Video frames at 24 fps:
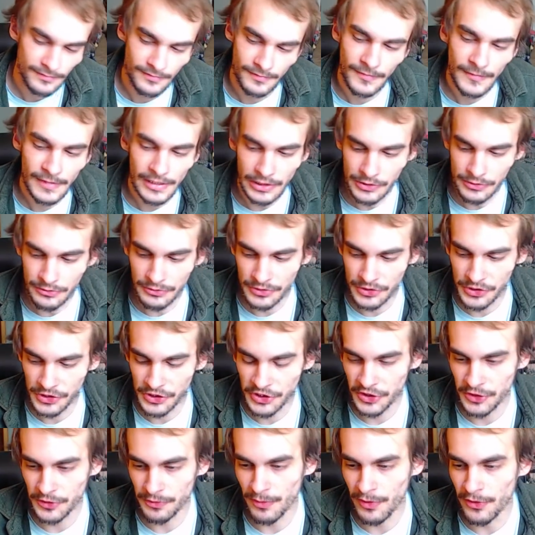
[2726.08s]
You
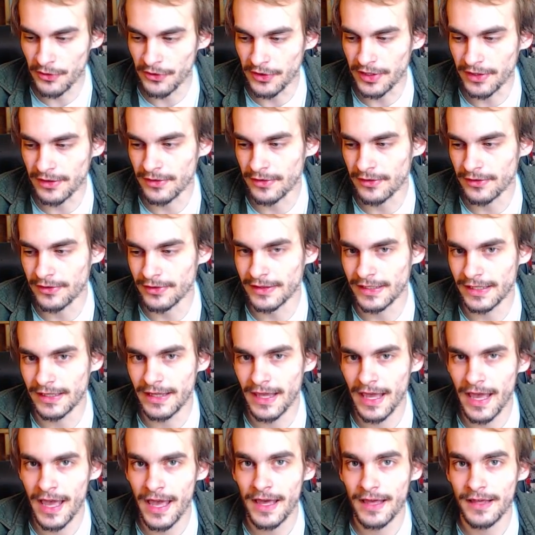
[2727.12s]
smoketh the
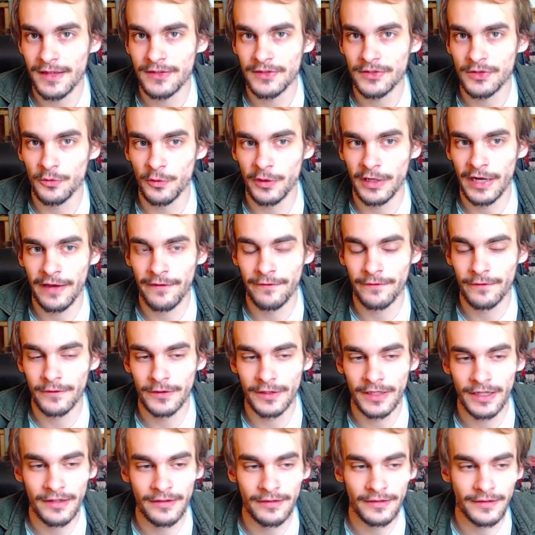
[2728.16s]
gas, whatever
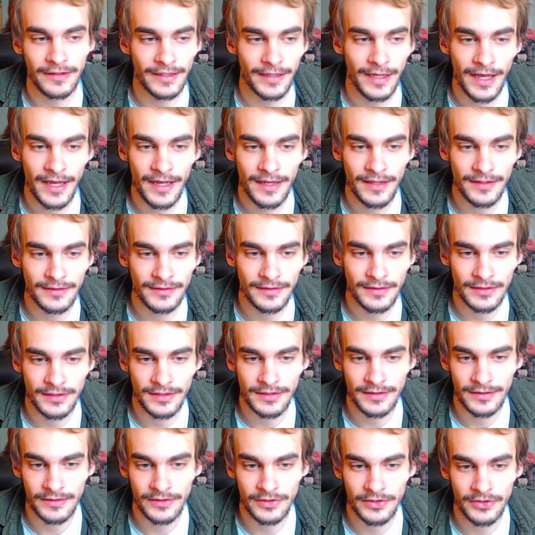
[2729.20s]
in the gas is
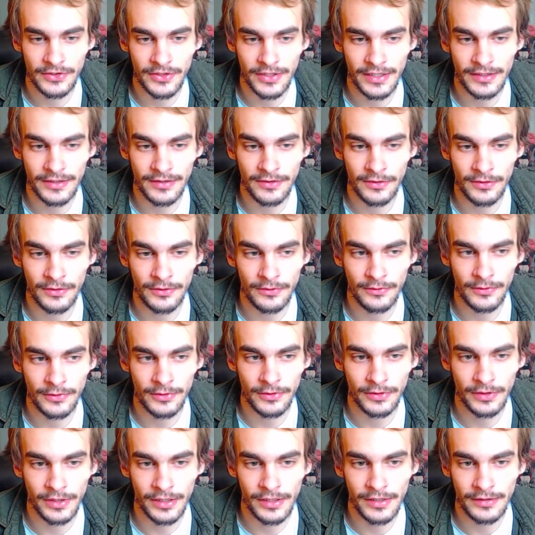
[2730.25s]
gonna stick to your
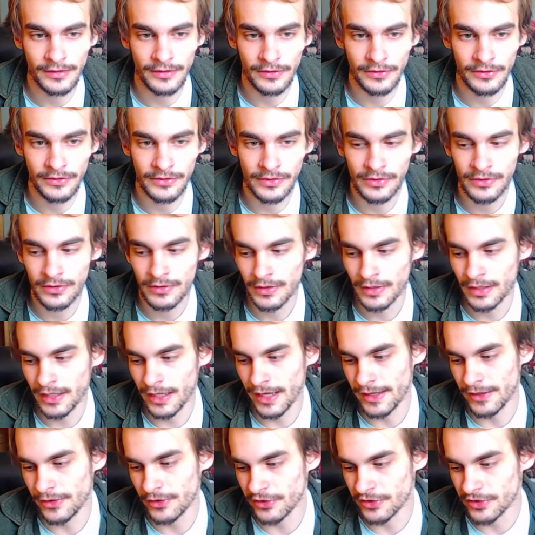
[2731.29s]
lungs
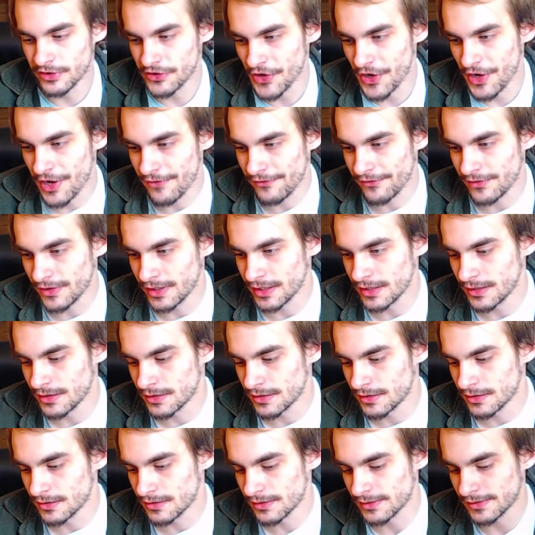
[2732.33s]
and your esophagus
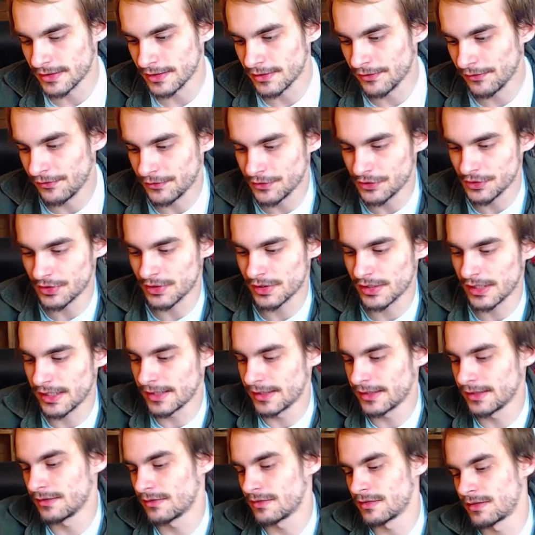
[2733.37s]
and stuff, just like
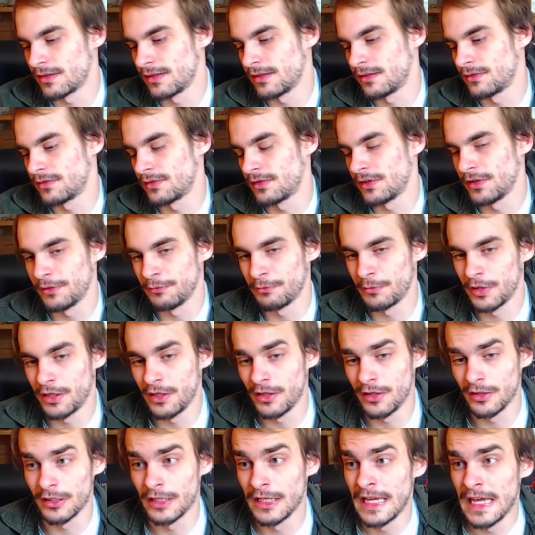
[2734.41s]
it sticks to the
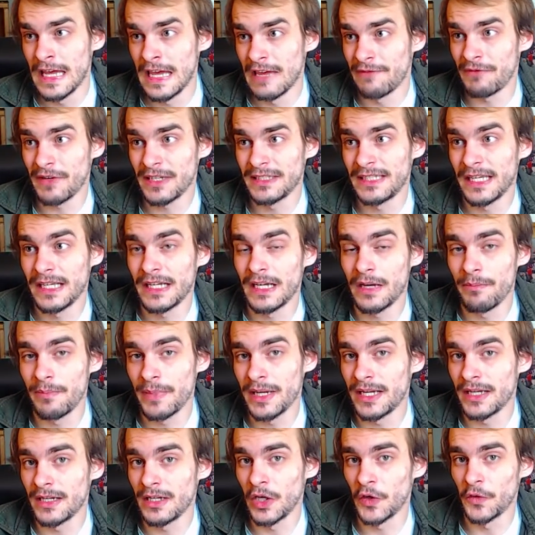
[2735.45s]
bong. If I take a big
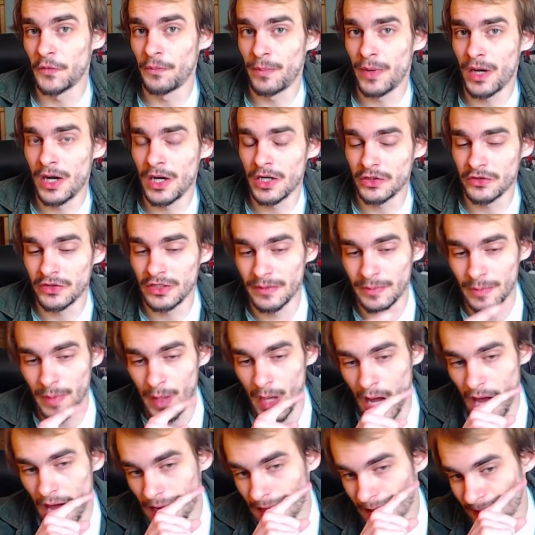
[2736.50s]
enough bong rip,
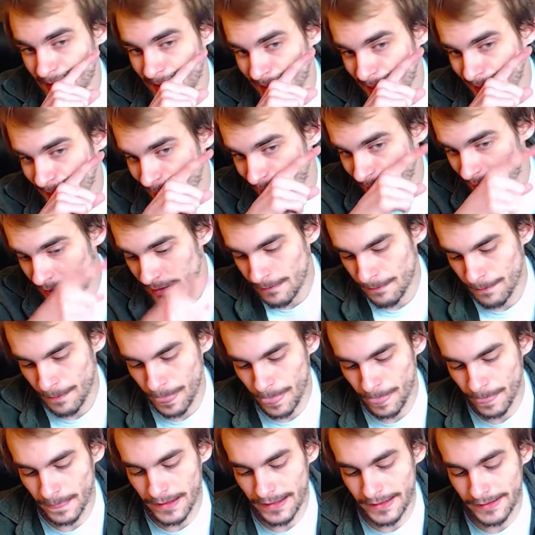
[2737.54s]
I'll get
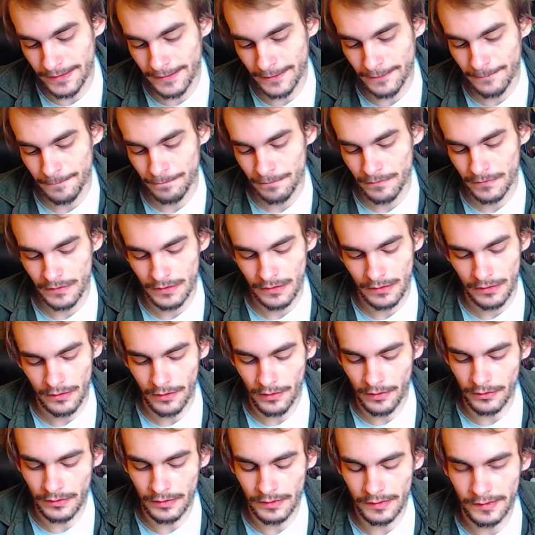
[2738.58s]
like
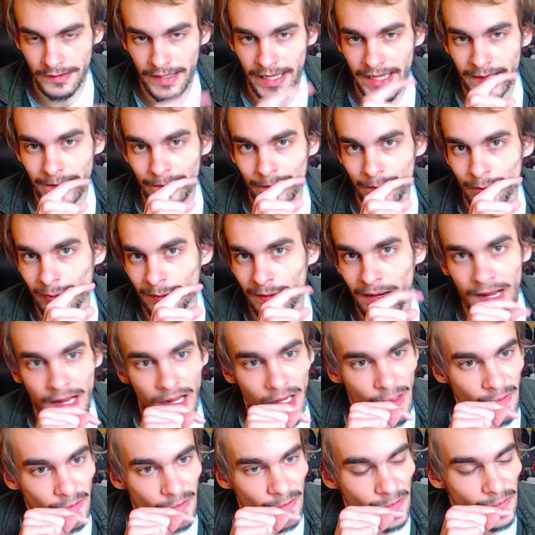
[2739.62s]
light
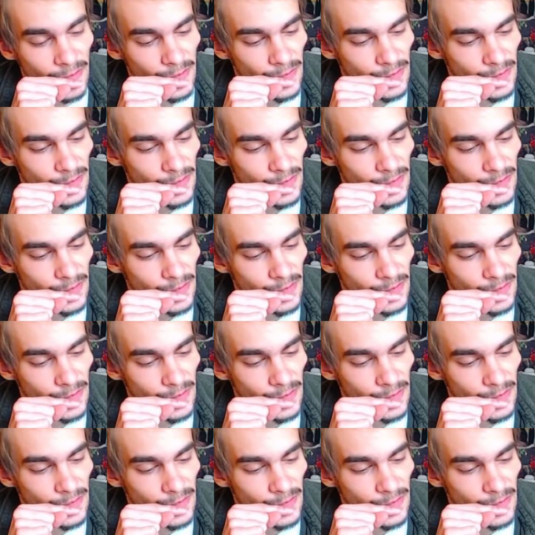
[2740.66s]
brown